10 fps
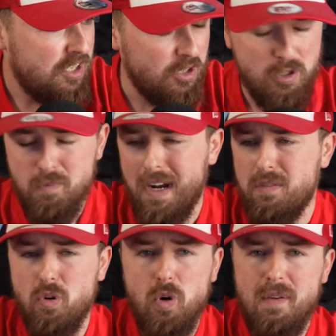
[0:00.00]
You know, you might
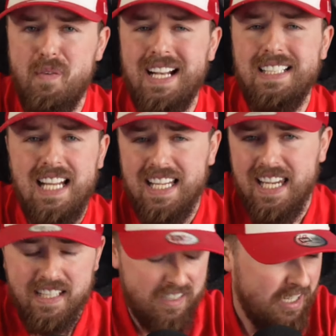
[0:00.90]
as well call him Van
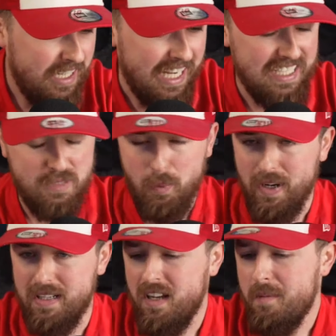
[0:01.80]
Delegate at this
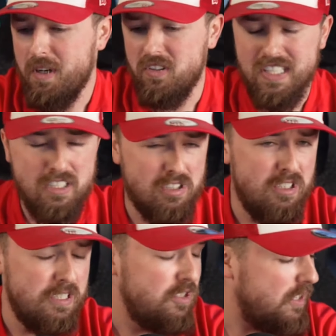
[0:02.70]
point because he's just
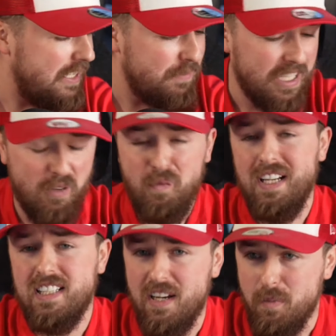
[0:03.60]
le- leaving the
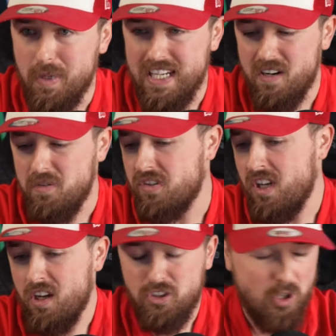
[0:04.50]
defender to everybody else.
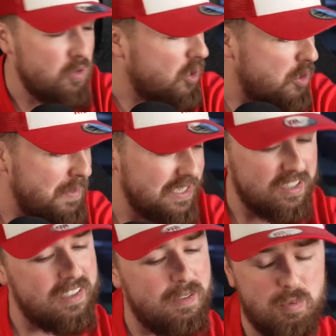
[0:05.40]
Joe Gomez,
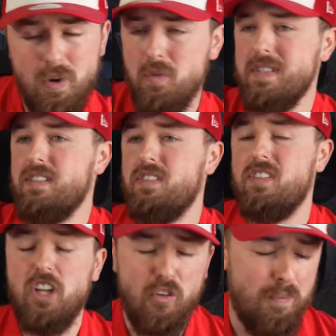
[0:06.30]
and well, it's
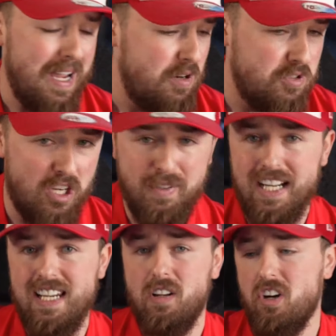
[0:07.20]
tough battles after
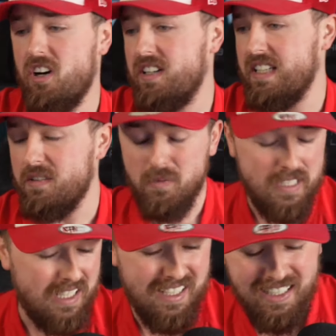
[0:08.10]
that yellow card. He,
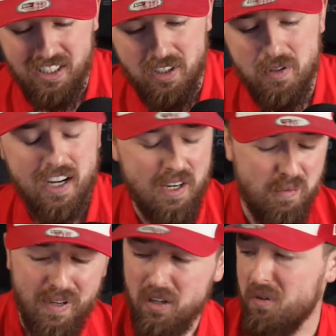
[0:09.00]
uh, I don't know, he kind of
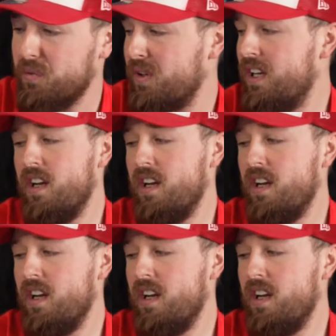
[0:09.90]
fell off.